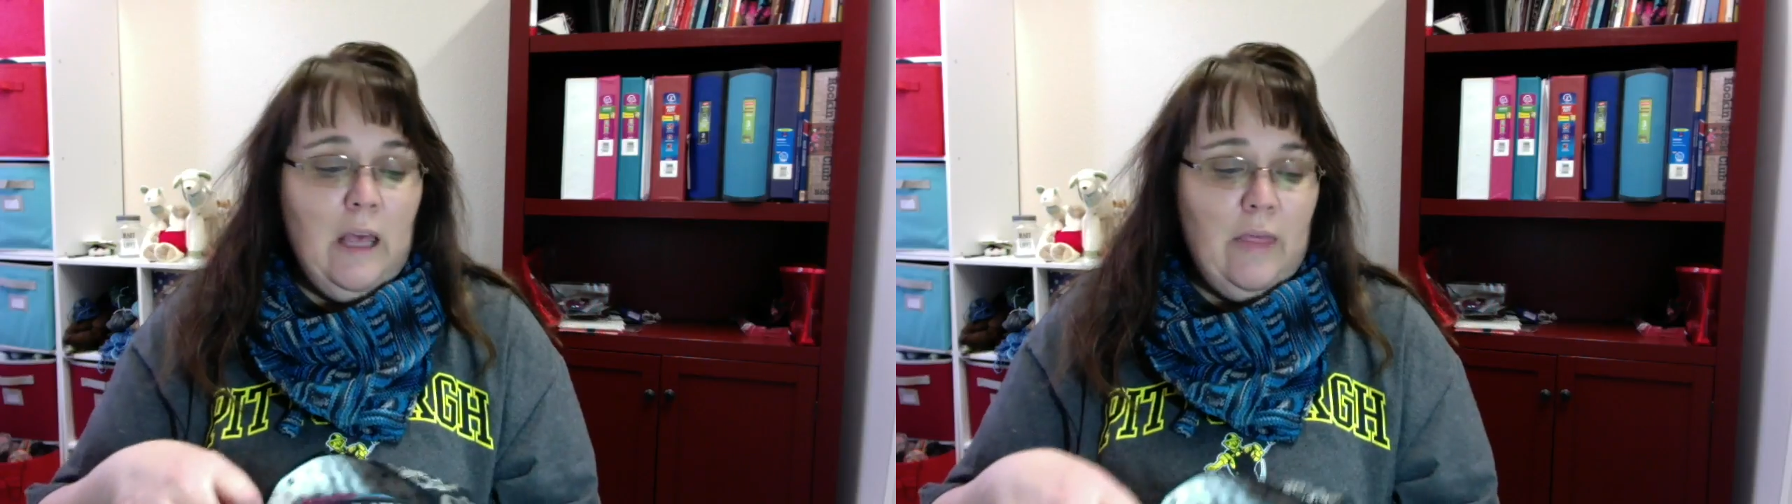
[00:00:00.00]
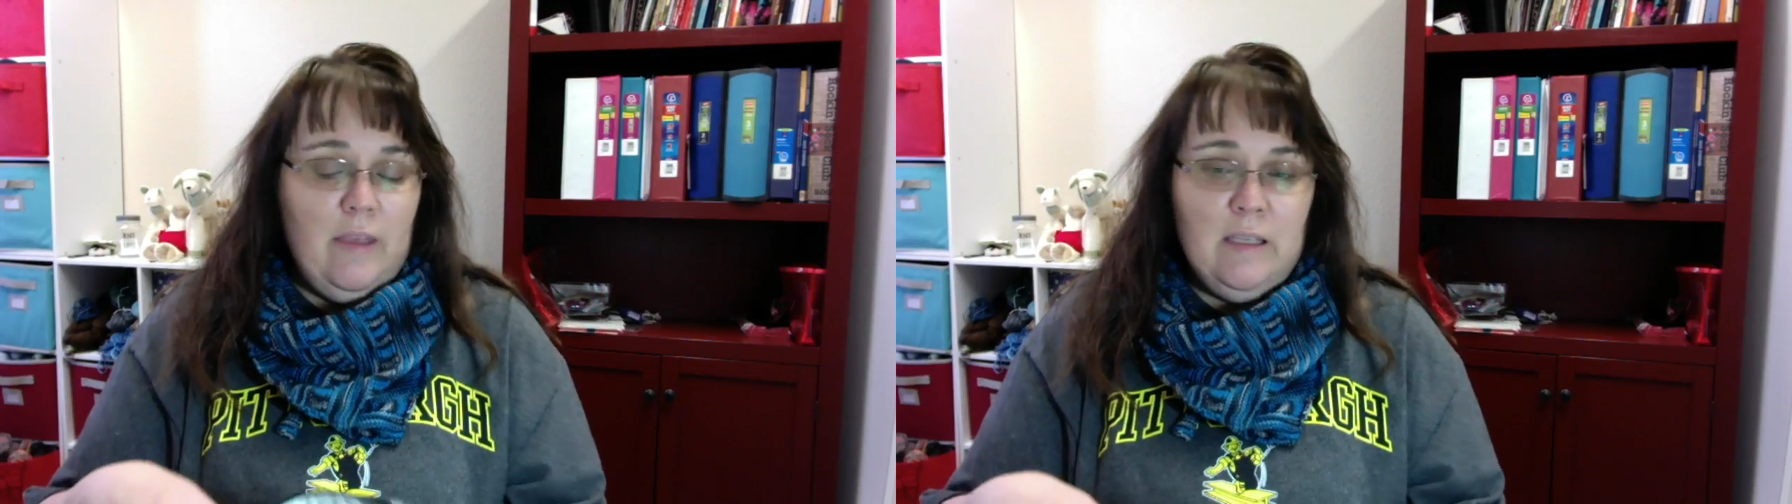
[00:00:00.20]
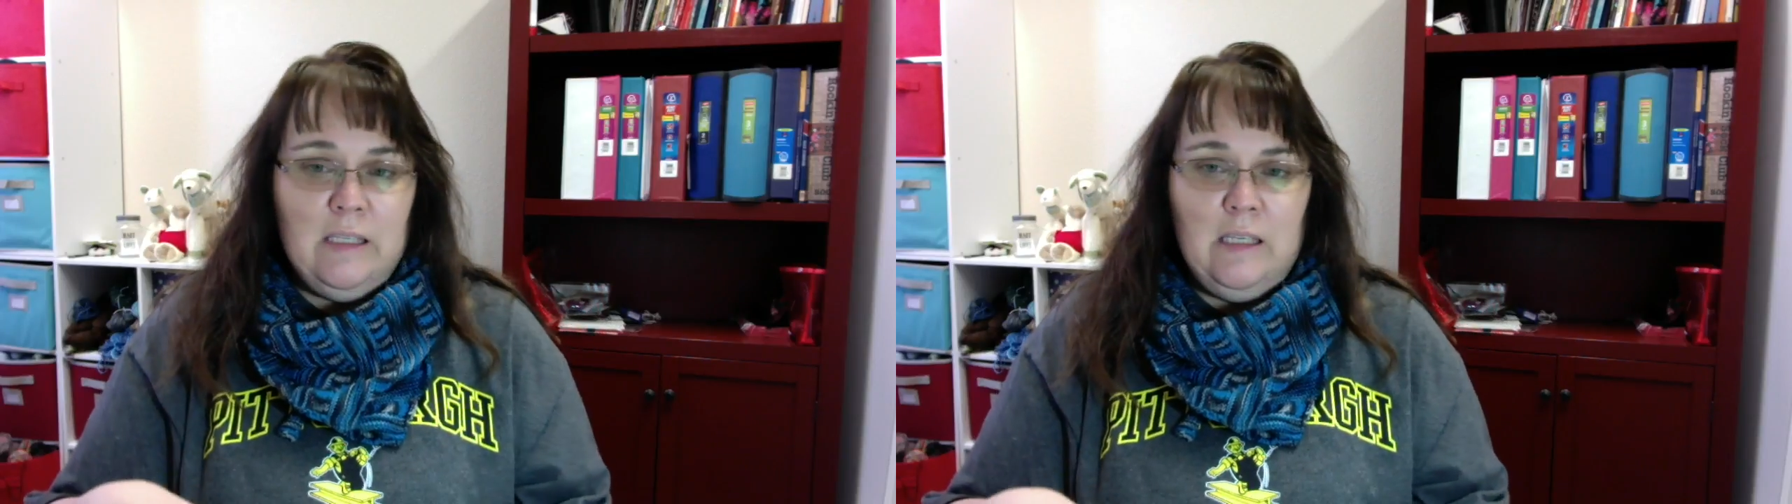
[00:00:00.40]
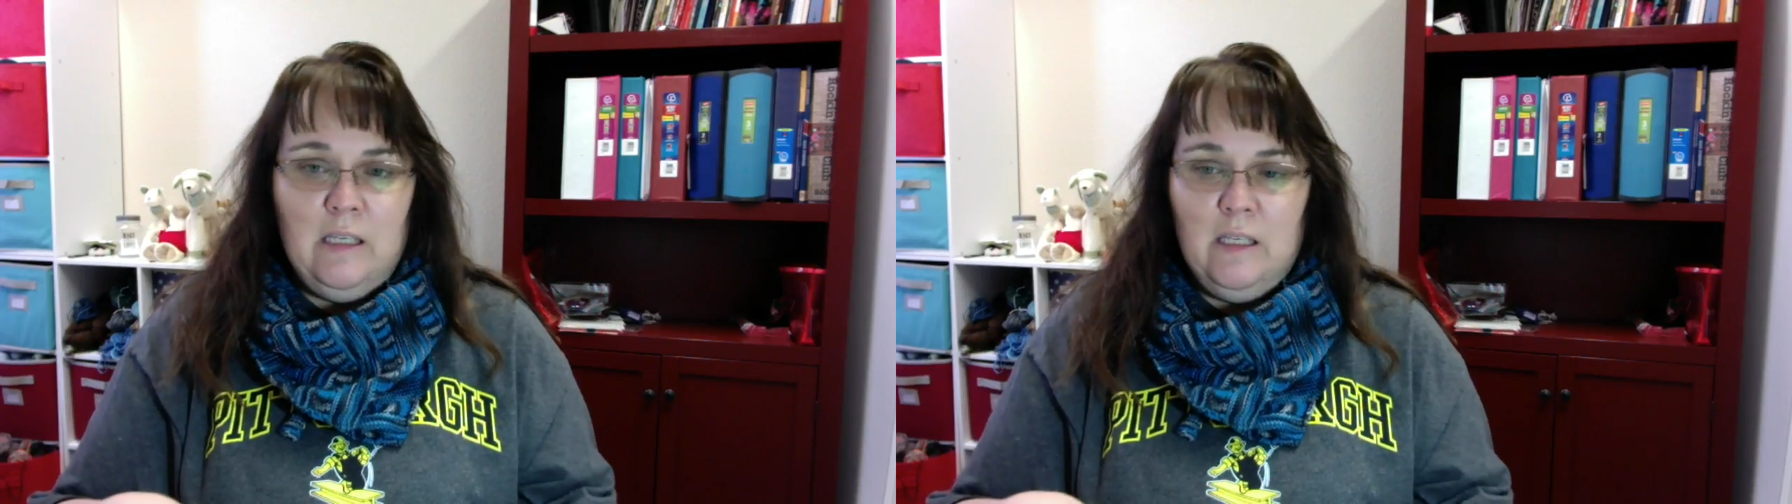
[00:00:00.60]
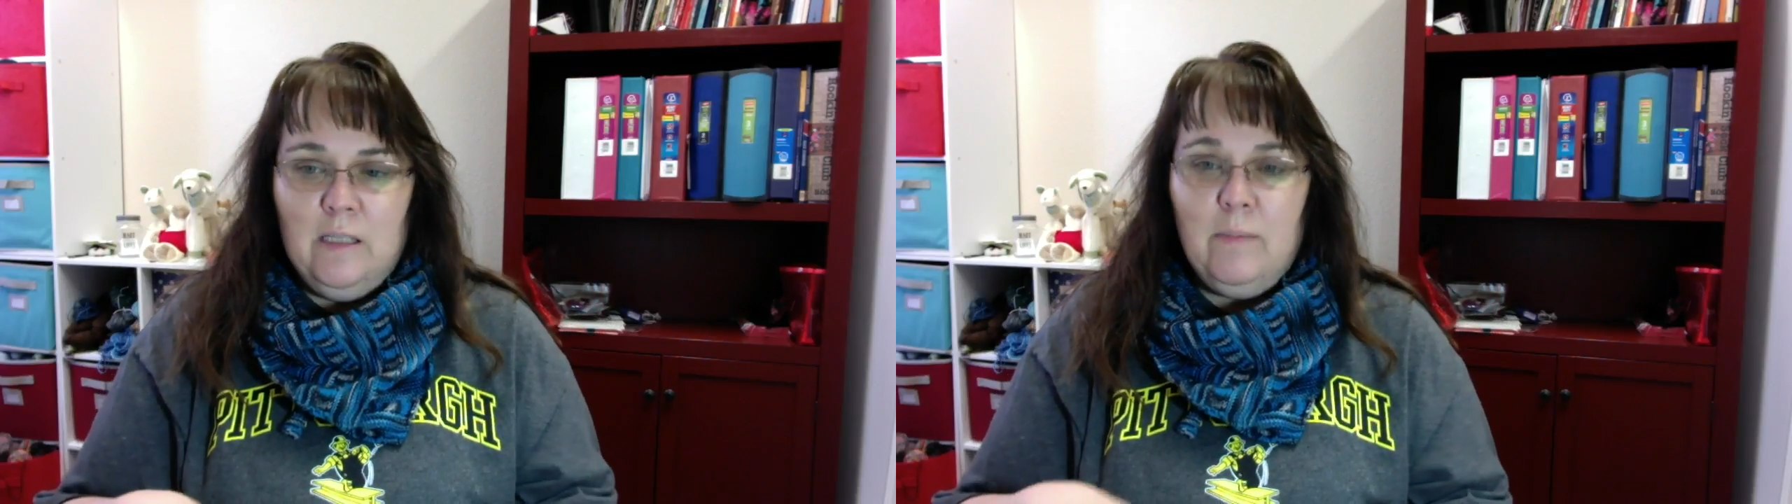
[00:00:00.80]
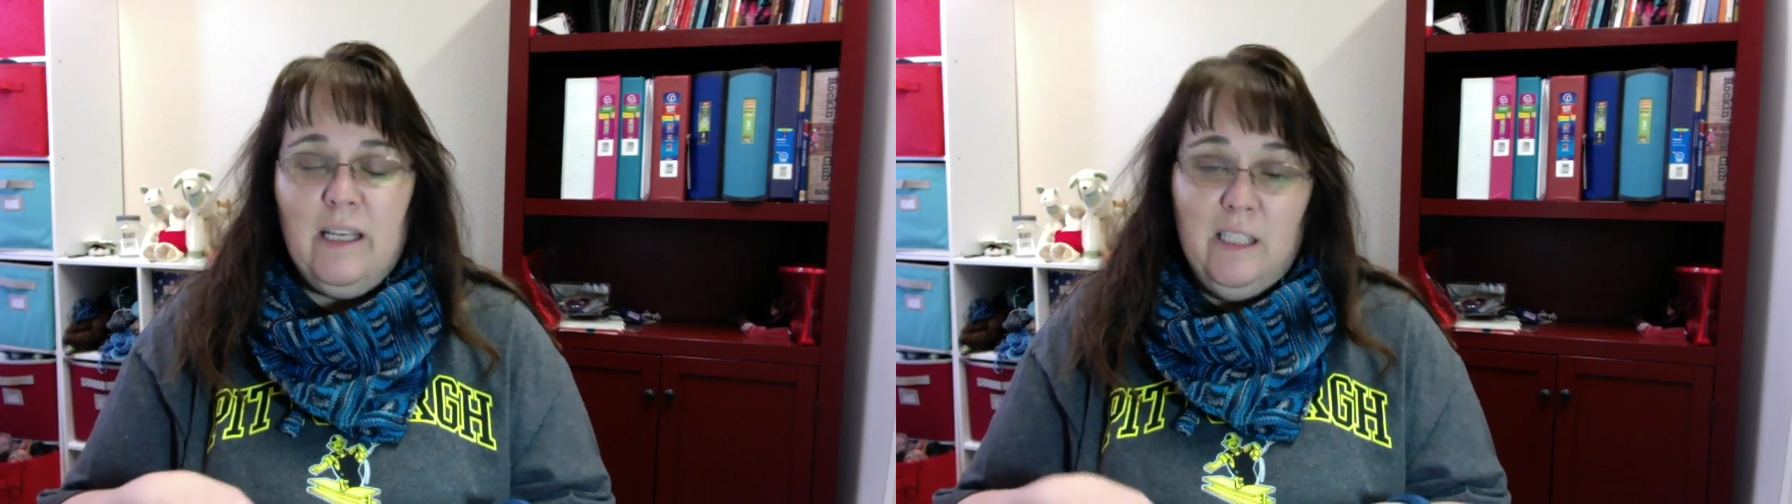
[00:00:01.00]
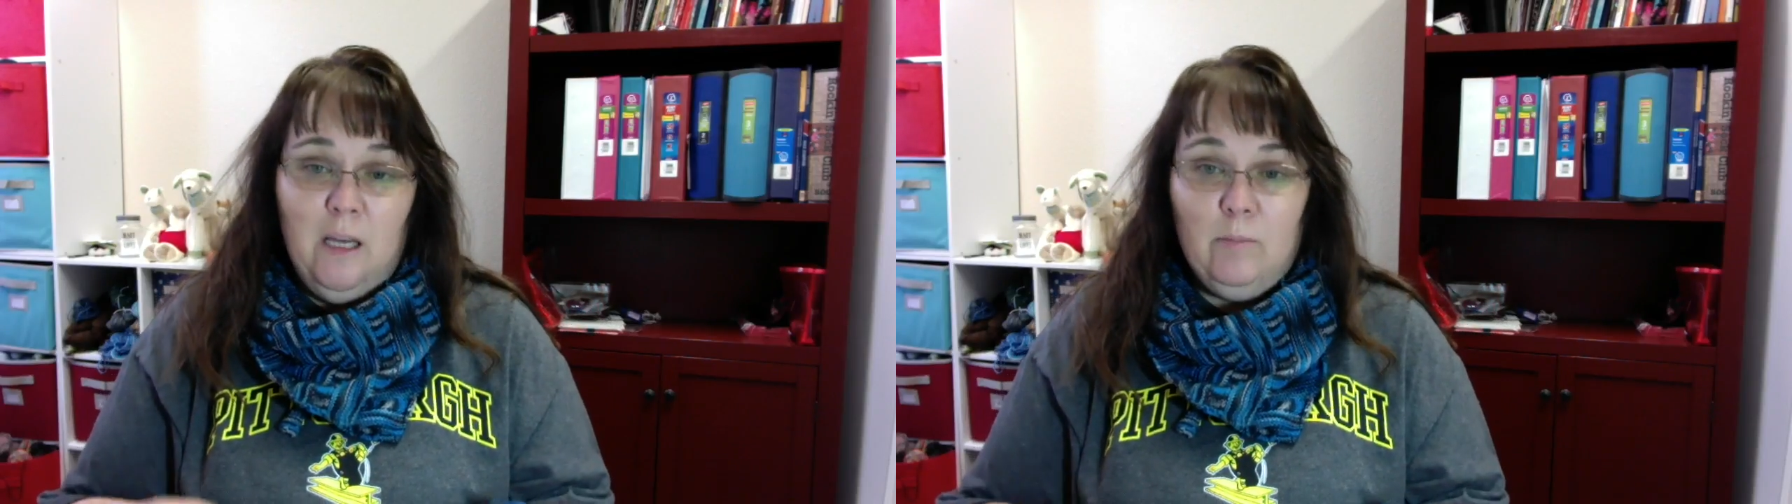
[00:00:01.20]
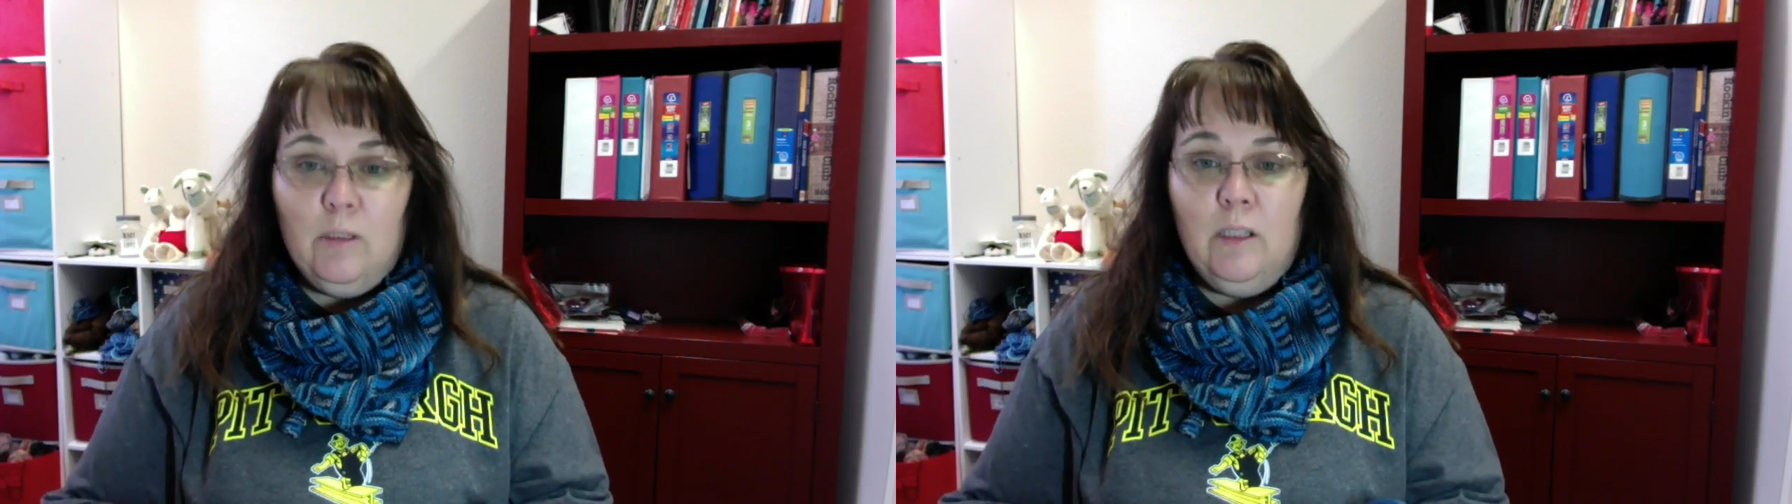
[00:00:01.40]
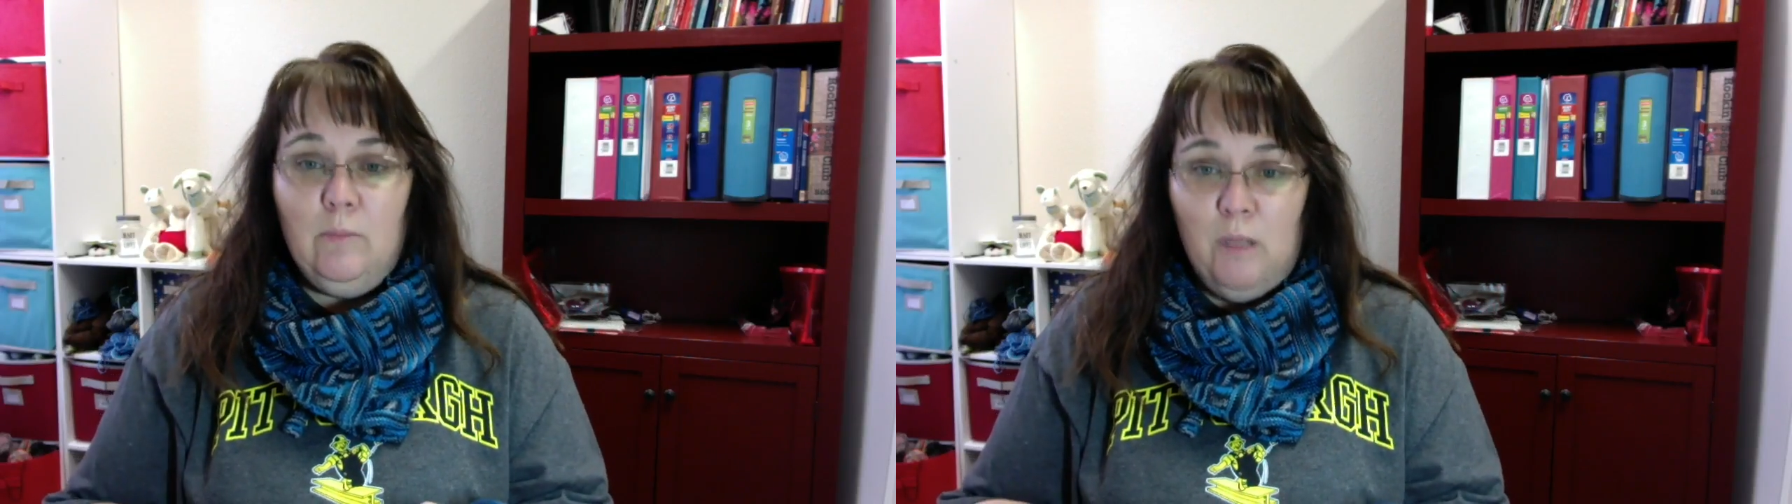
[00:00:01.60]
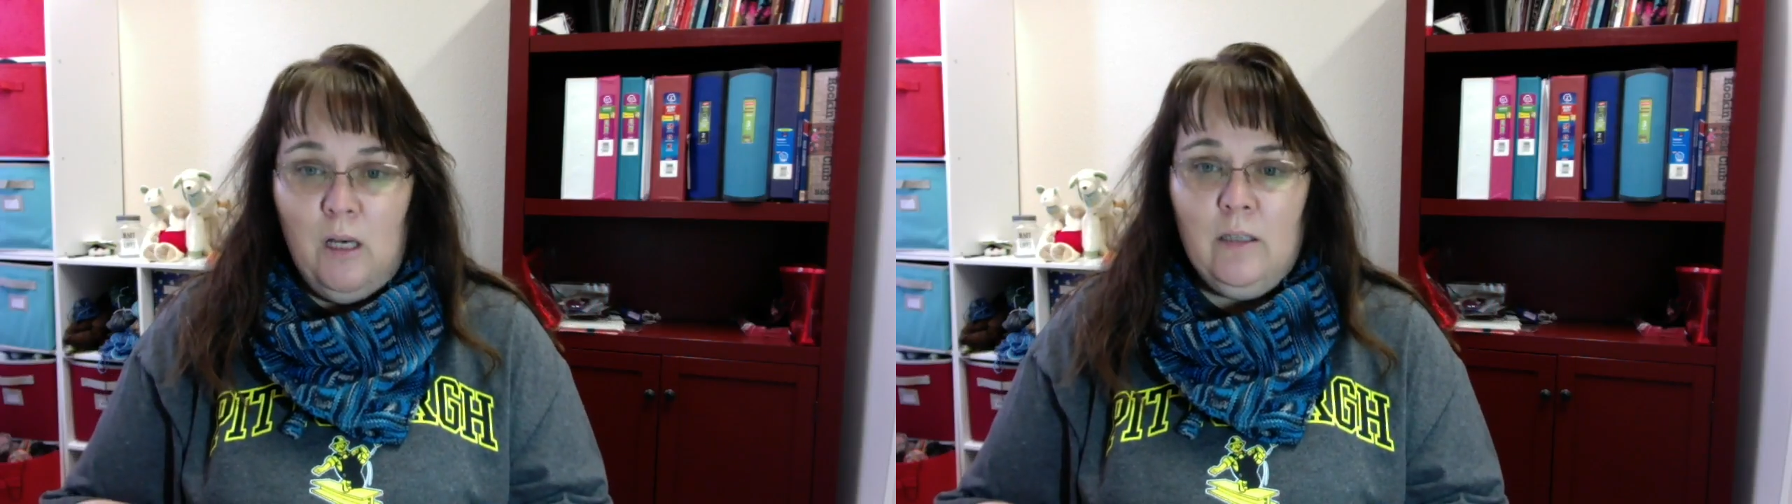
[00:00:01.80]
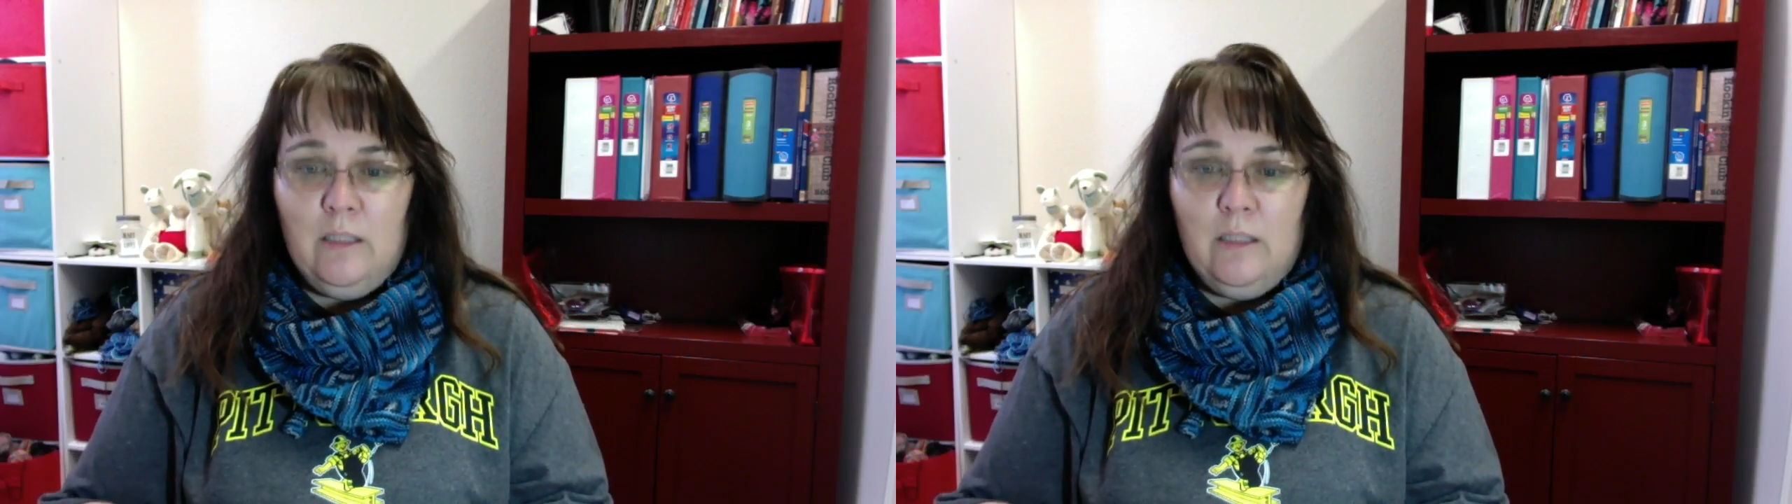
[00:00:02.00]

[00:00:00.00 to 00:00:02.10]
this is my tumbling block